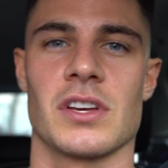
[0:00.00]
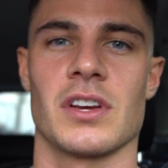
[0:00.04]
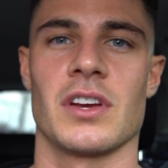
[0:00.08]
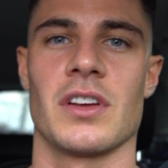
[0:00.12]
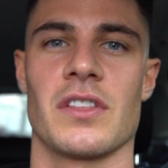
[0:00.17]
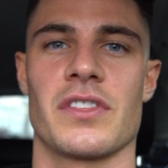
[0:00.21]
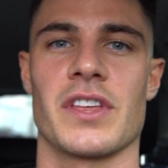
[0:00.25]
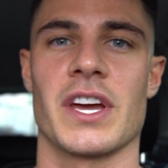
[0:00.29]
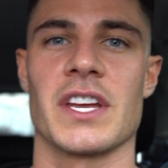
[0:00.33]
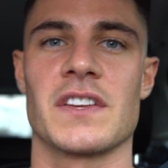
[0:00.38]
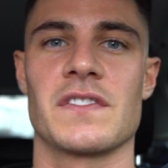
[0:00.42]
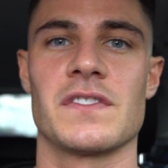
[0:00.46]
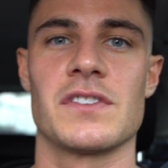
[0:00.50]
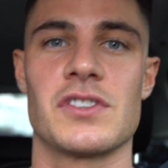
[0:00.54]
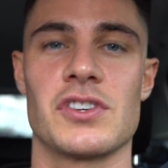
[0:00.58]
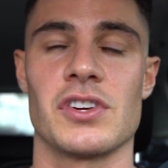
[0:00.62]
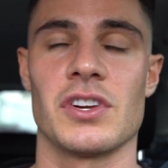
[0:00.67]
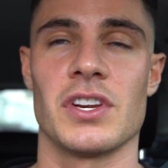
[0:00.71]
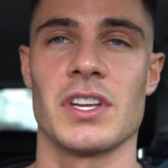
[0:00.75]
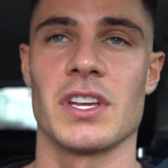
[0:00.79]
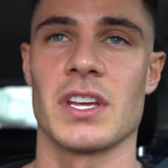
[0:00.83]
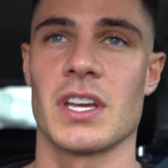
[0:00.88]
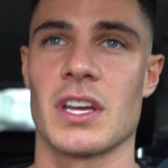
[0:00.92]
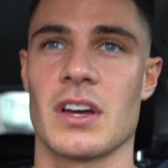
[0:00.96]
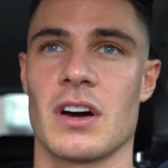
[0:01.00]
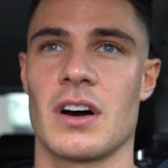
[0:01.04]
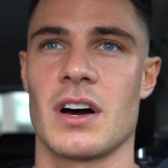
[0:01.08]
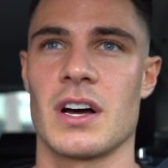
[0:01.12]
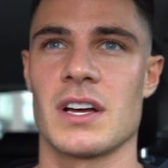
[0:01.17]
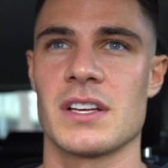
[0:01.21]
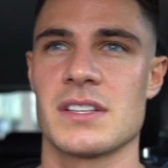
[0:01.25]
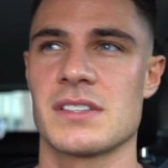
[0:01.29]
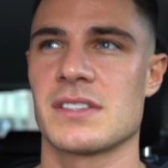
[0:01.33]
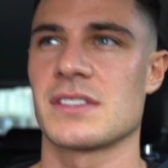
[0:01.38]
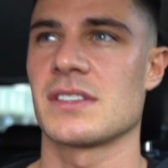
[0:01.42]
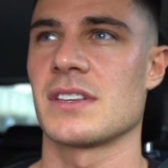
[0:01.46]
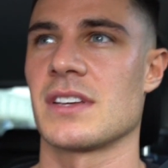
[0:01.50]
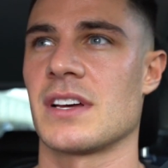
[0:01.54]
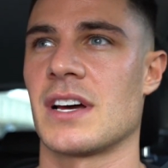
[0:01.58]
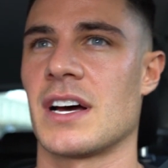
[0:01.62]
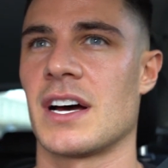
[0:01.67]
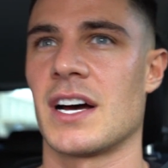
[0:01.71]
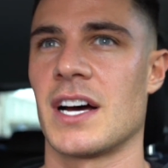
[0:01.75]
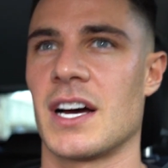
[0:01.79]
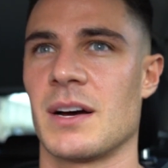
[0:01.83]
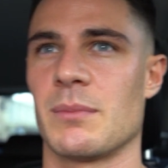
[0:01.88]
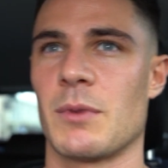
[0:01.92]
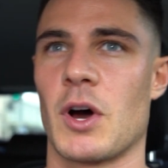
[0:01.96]
So thanks for tuning in, guys.
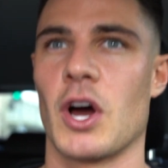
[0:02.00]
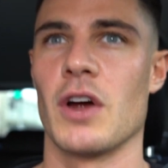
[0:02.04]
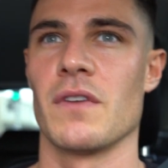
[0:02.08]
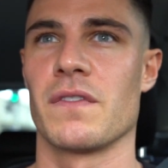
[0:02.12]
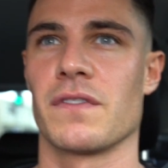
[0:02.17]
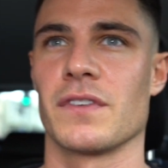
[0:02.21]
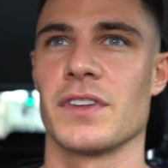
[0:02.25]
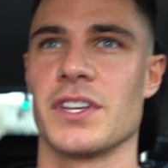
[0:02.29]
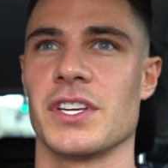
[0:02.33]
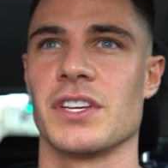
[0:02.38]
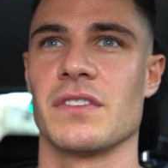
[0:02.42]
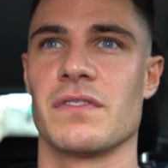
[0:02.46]
Hopefully